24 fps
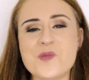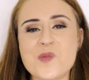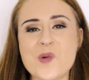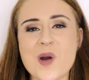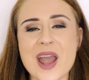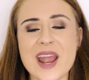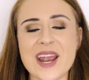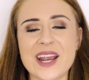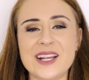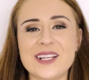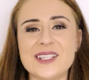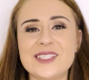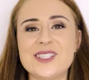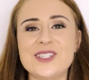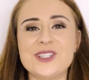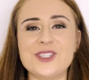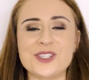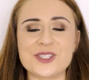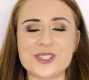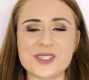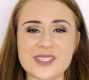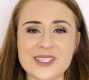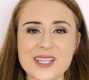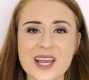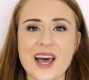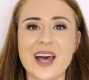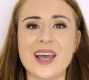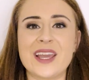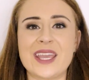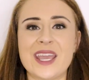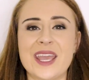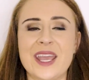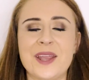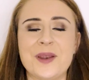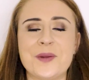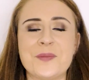ways to just tie
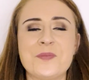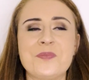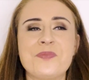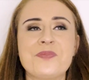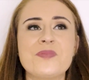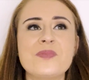it in.